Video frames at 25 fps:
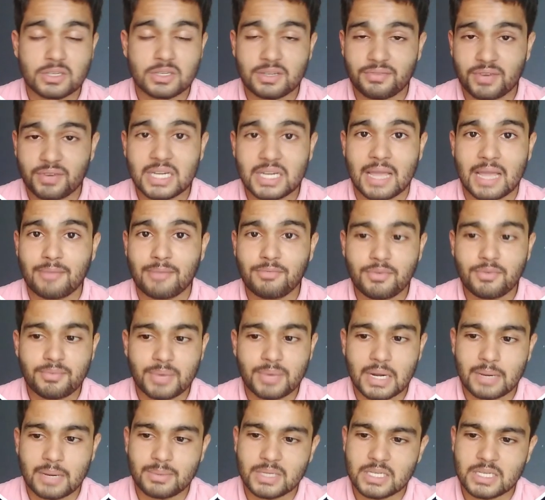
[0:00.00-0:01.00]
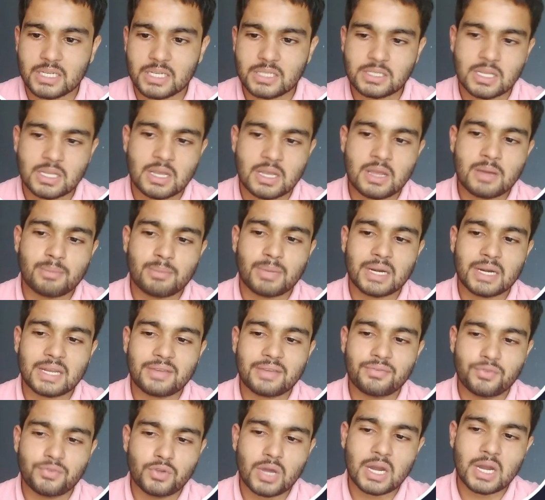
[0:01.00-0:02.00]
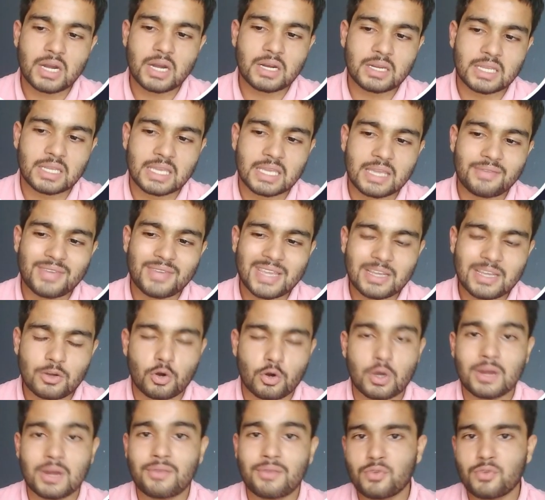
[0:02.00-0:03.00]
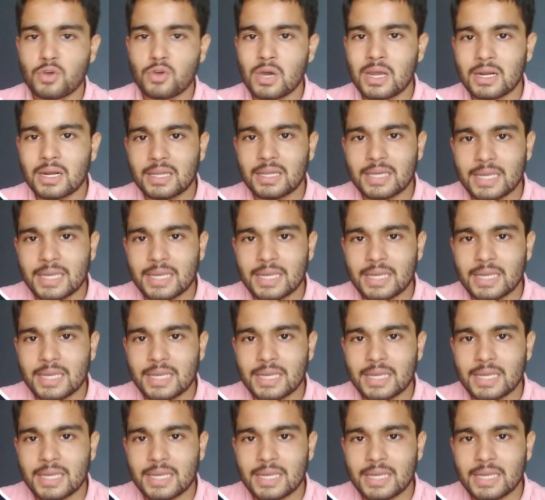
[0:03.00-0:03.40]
different type of parameters. But if you are giving or if you are